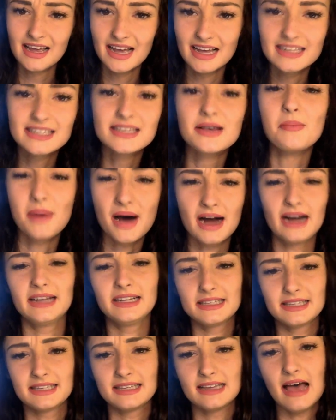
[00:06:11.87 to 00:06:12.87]
it's a
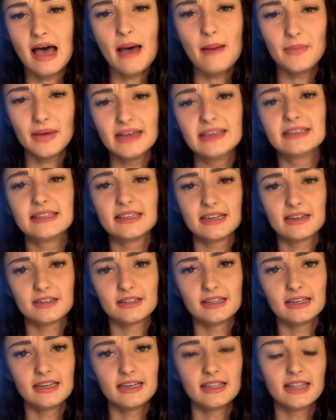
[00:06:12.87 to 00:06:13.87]
mindset,
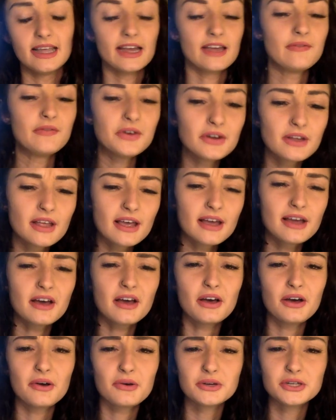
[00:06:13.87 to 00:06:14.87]
basically. Like, if you're like,
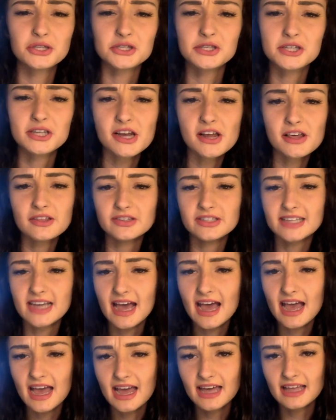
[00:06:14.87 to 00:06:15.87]
oh, it's just another
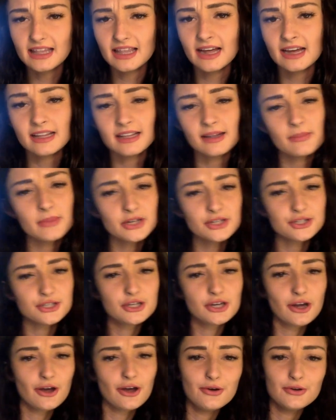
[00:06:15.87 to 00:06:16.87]
day, like, let me
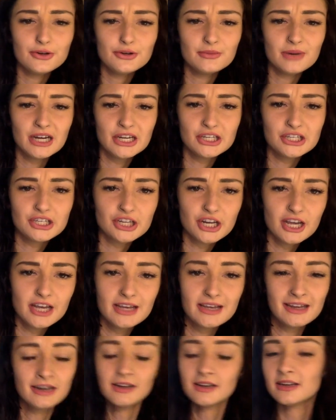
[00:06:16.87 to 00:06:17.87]
just go do my
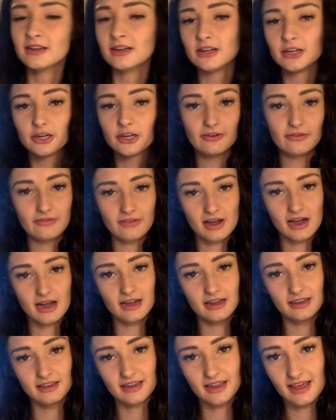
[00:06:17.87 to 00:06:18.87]
shit, you're
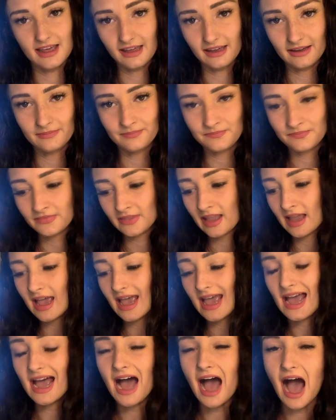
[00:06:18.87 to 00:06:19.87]
fine. Like,
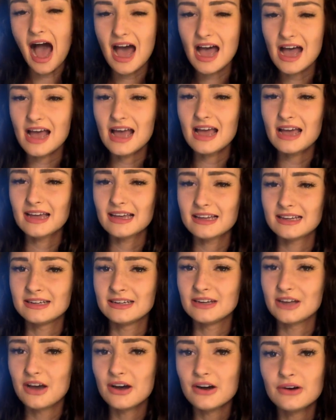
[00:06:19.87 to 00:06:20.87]
I
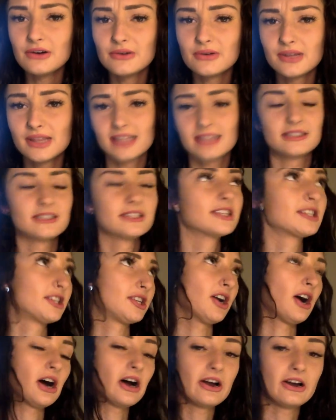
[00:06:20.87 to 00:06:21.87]
know that the
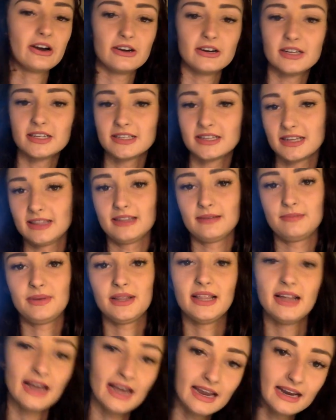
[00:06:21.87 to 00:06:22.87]
stars and the
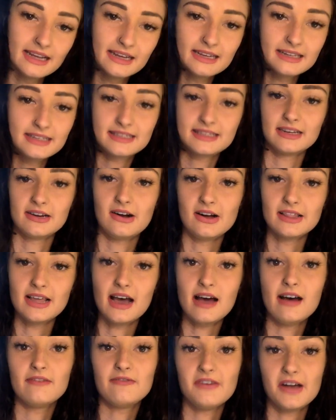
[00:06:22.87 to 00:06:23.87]
planets and all
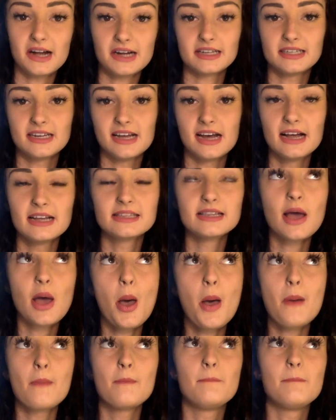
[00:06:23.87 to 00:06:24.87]
that affect us,
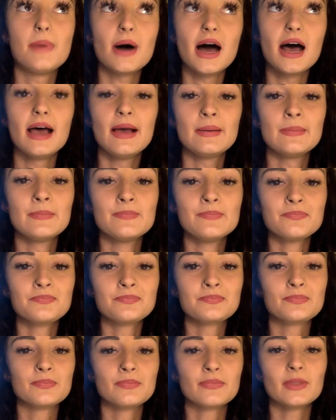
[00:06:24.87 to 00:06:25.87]
but
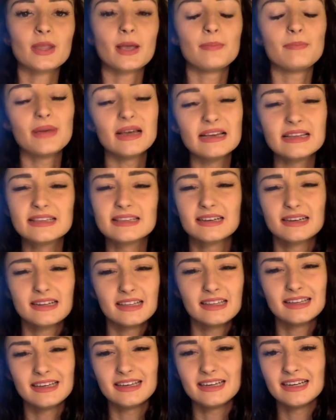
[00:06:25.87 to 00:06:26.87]

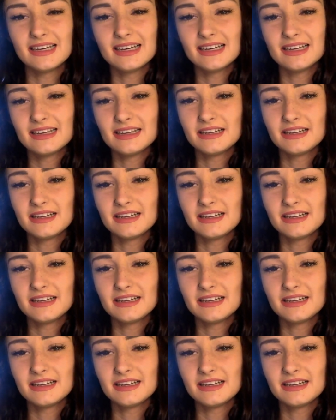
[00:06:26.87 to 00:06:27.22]
basically,